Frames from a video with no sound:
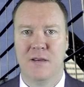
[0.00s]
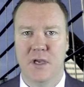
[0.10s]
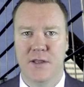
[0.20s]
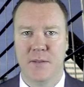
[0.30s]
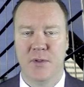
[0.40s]

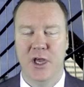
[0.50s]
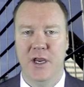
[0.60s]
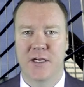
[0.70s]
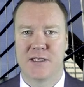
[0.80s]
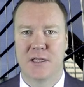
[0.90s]
Get the
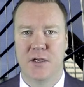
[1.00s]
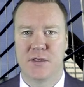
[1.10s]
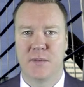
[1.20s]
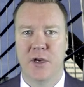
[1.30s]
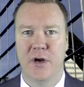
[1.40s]
play
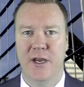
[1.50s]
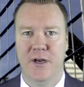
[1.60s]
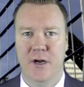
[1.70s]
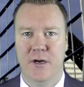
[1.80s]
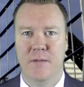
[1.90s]
exclusively right
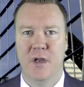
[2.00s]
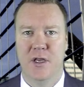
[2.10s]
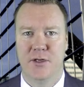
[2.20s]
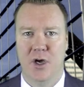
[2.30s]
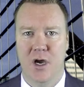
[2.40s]
here
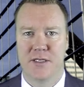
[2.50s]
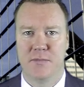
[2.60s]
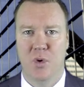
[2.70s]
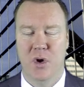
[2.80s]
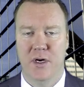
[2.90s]
at Doc's
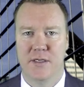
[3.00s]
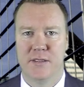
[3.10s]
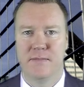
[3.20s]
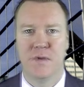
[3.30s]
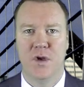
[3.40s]
Sports.